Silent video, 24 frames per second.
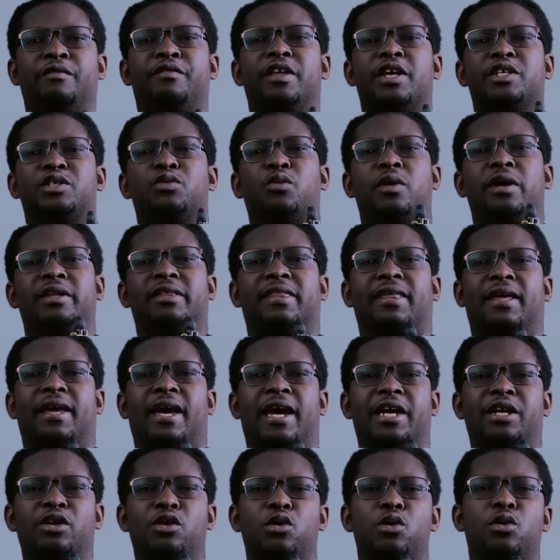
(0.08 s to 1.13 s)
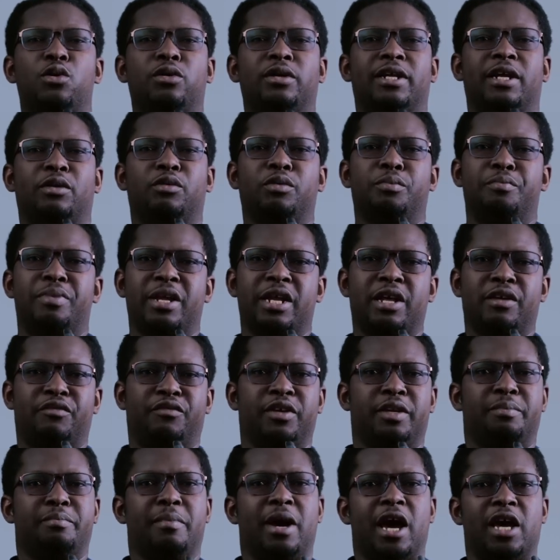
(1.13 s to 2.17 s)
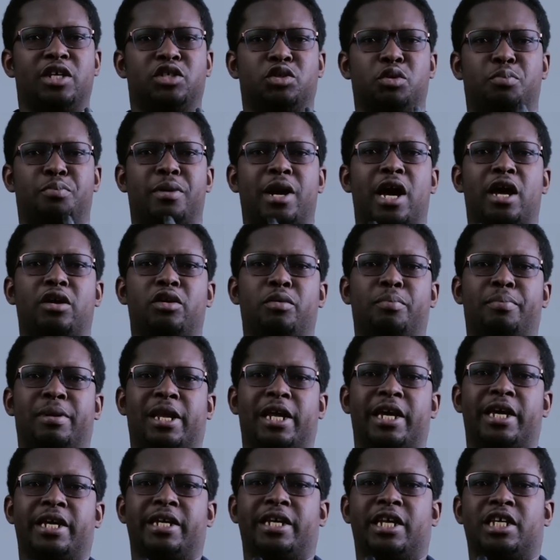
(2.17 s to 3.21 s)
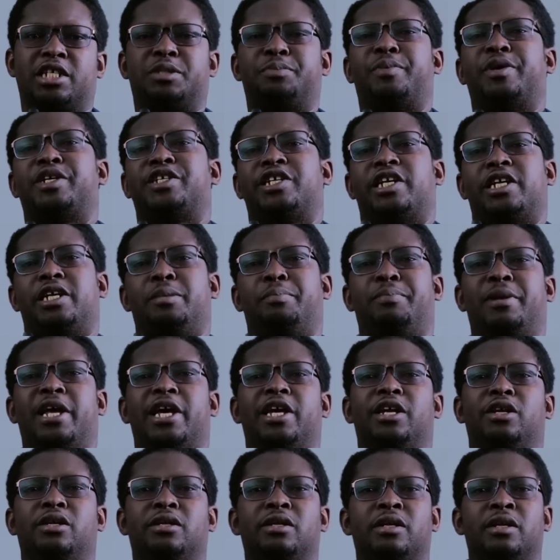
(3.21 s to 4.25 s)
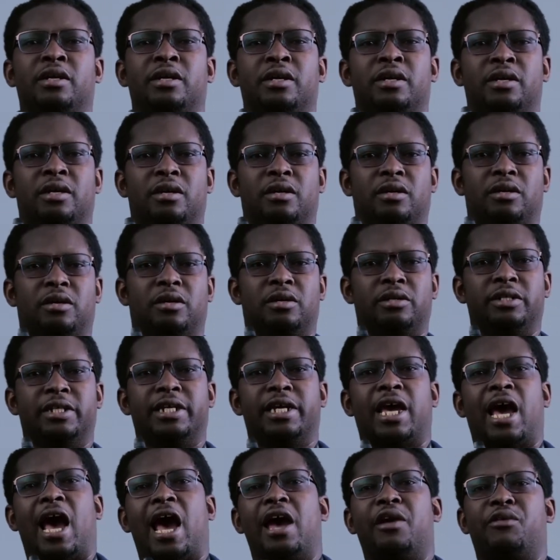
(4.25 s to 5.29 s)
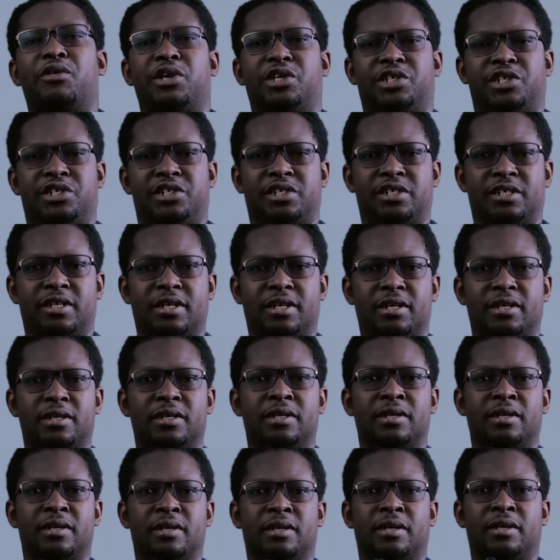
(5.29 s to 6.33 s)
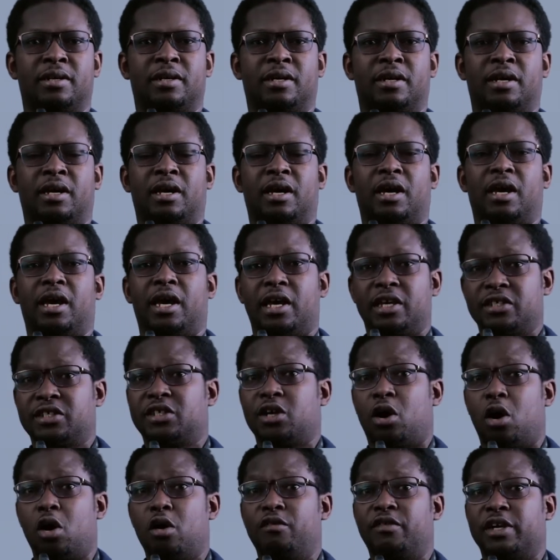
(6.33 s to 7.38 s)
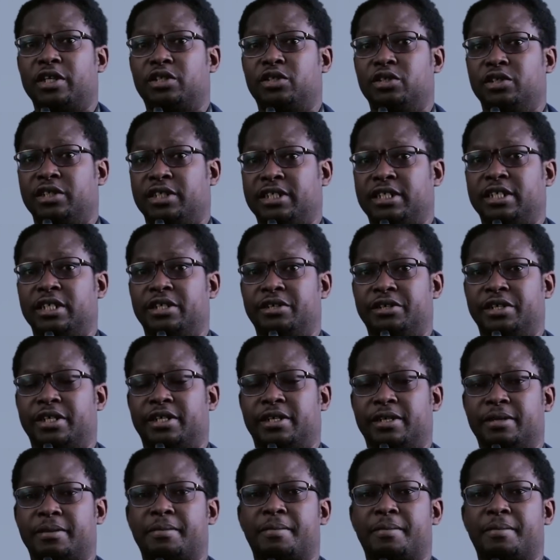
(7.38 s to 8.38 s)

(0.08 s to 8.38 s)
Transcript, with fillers: if there's one thing I know that would benefit my soprano playing, especially playing on the high register, is the overtone series.